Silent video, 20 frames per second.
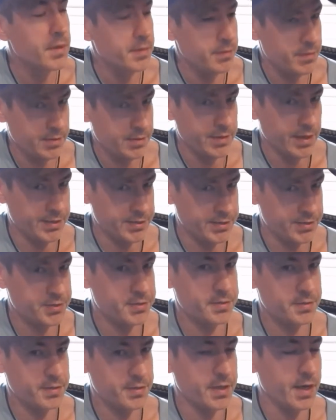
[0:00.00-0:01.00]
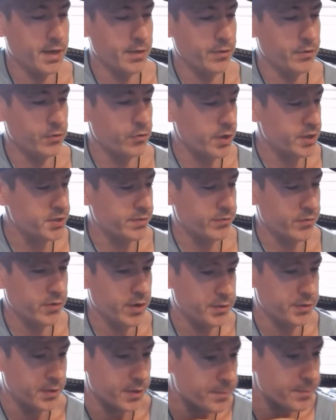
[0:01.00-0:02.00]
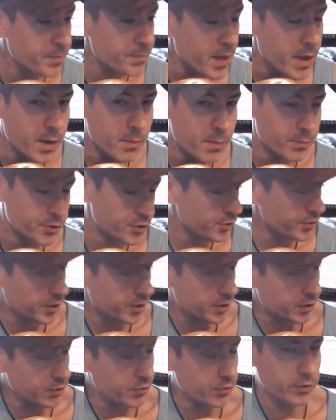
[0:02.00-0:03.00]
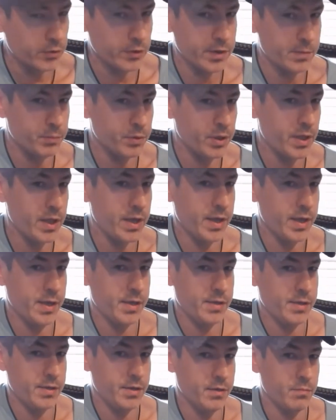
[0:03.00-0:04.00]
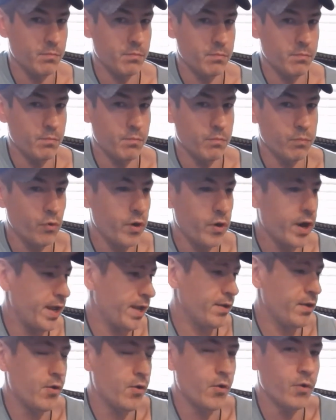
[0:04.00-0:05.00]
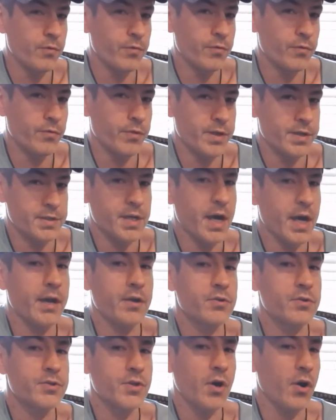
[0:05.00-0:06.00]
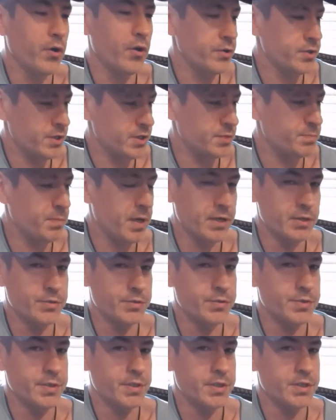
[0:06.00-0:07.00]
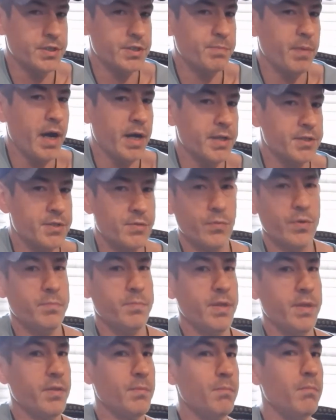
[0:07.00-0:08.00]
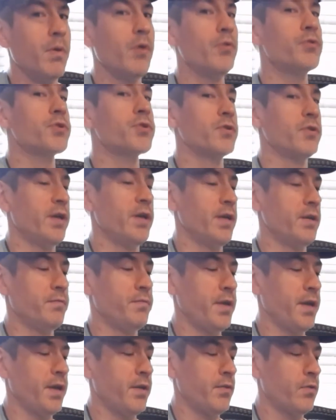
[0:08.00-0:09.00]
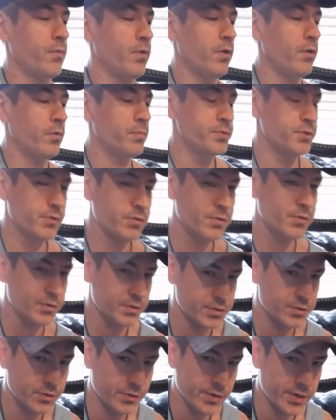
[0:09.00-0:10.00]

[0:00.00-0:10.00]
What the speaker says: That's kind of the crux of it right there. But you could literally play a break over the entire song just by using these spots. It wouldn't be the most creative thing in the world, but you could do it.